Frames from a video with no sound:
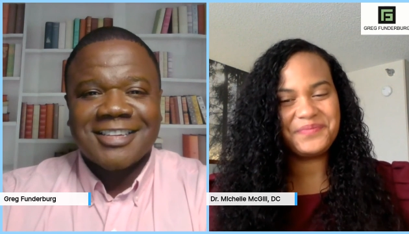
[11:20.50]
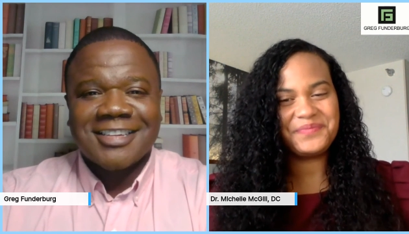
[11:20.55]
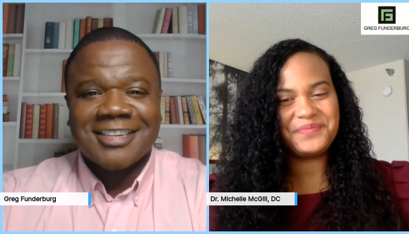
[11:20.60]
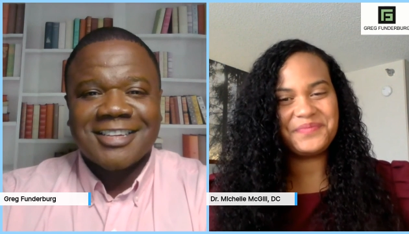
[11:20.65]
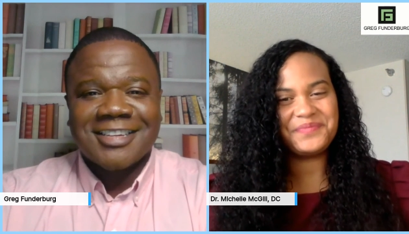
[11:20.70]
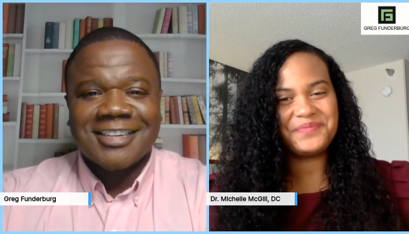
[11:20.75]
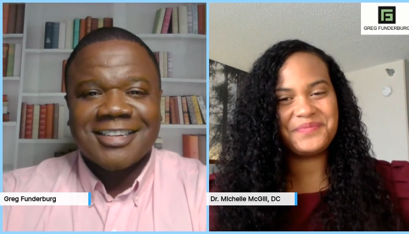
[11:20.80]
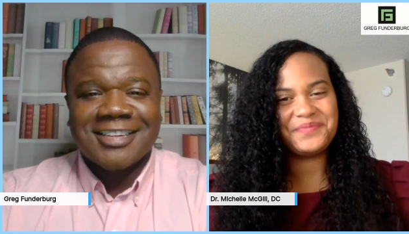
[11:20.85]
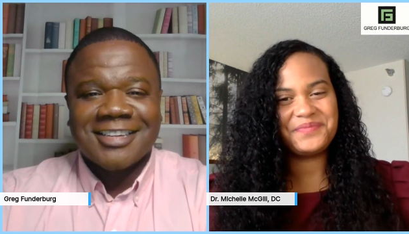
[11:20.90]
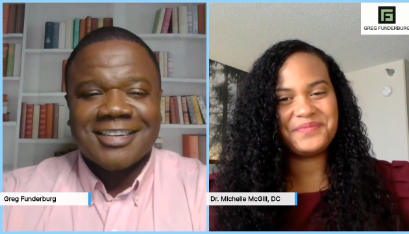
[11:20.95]

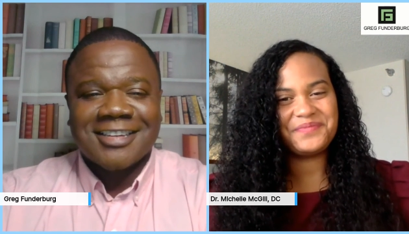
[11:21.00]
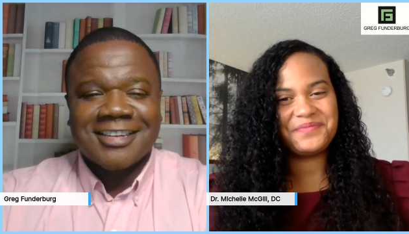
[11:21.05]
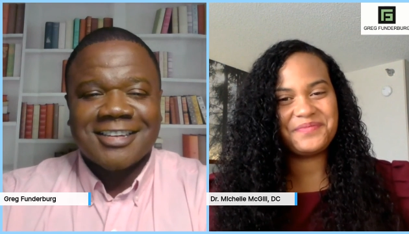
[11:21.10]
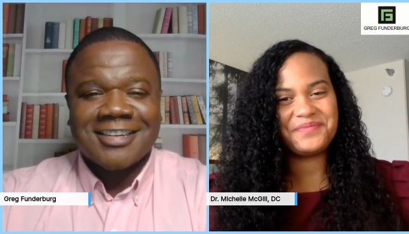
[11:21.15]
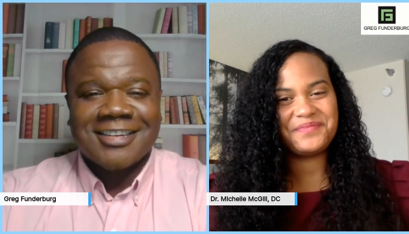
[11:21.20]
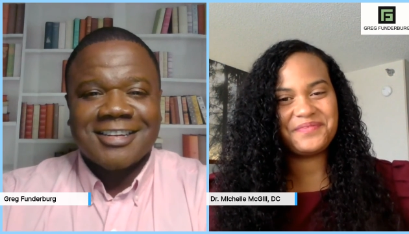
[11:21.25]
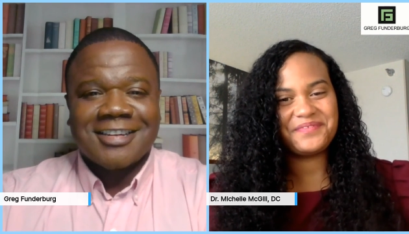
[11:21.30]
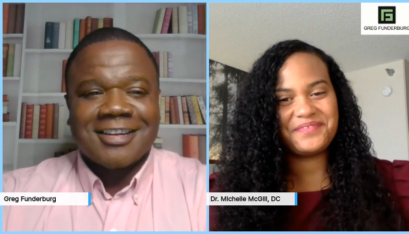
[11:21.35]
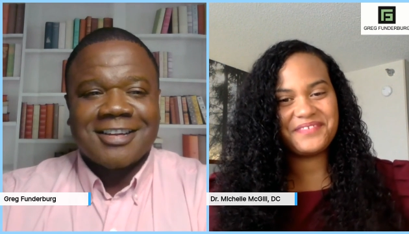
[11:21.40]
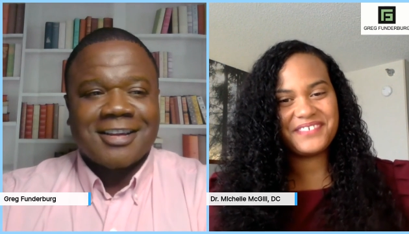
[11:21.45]

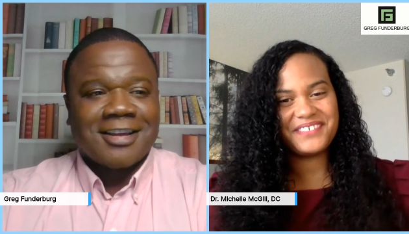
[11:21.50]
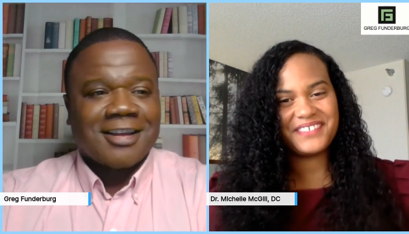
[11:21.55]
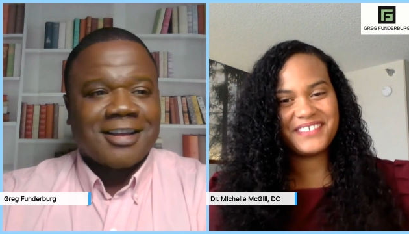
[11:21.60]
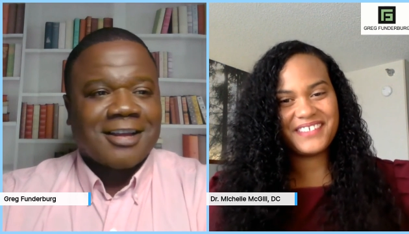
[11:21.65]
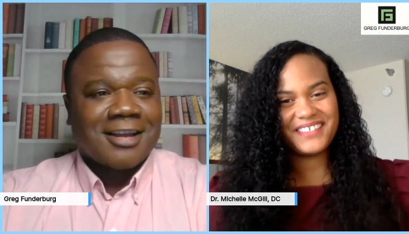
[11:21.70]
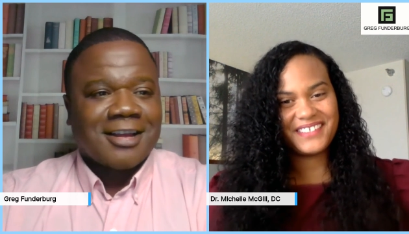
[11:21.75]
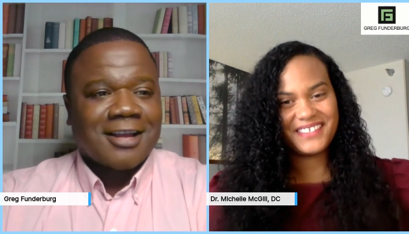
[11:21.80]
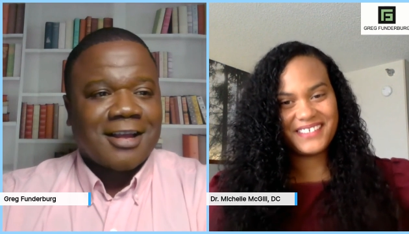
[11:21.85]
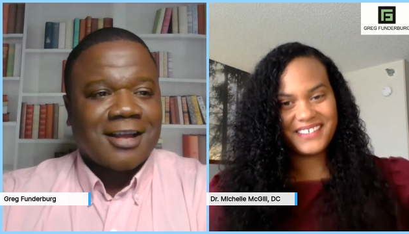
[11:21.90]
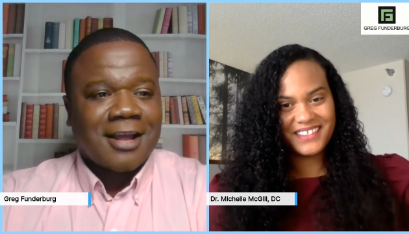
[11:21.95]

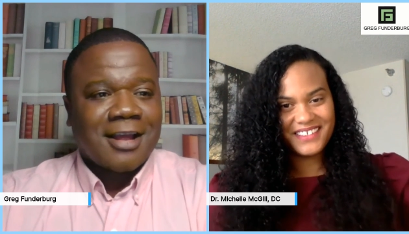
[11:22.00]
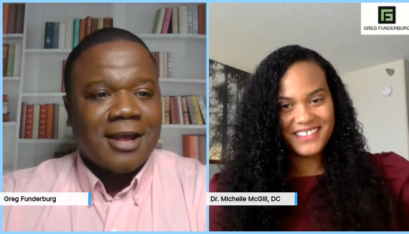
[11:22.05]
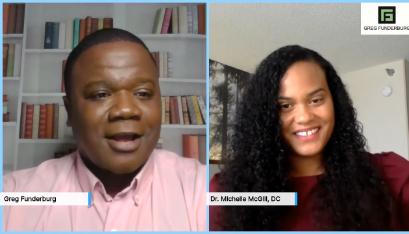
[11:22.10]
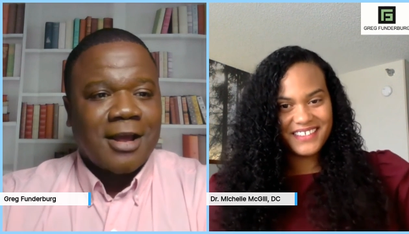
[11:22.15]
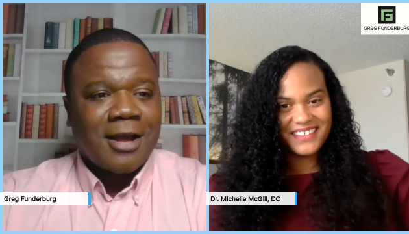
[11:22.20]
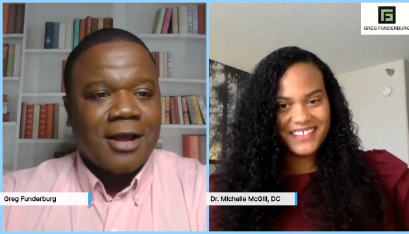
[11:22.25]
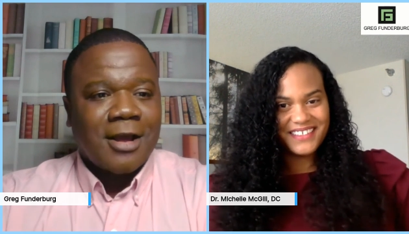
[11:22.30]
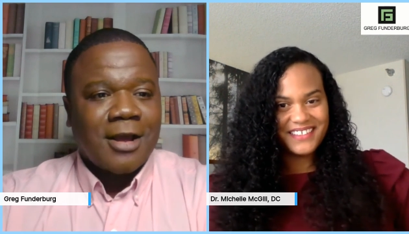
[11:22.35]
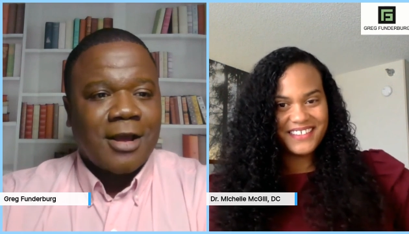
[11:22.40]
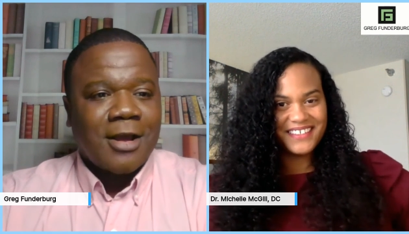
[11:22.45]

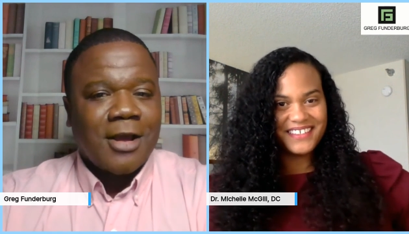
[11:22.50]
(no one is talking)